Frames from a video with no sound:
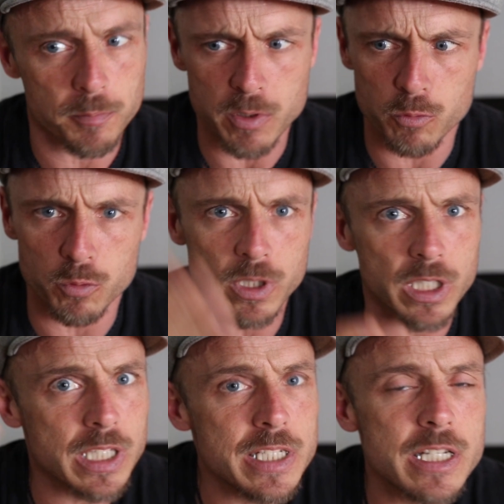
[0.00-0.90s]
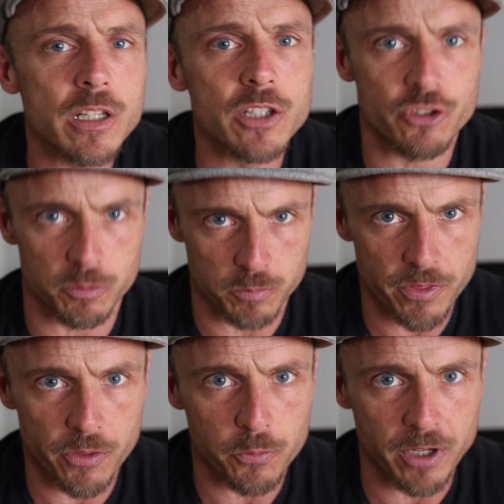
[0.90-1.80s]
and be really diligent
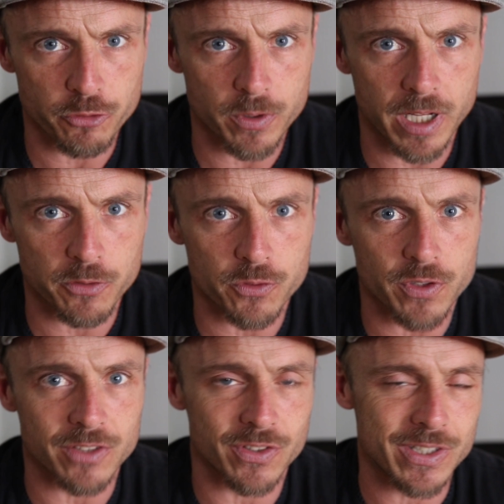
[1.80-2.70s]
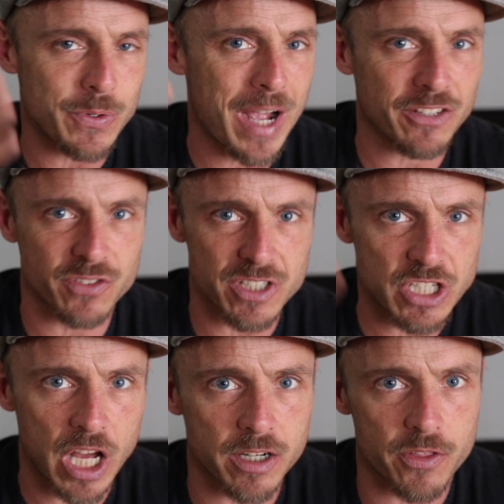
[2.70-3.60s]
with the threshold exercise that you ask a
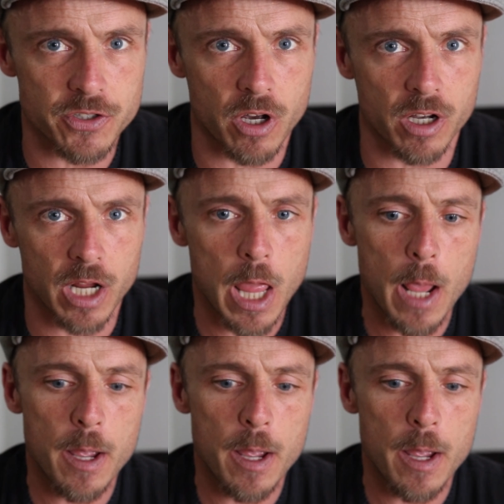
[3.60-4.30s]
ton of the dog.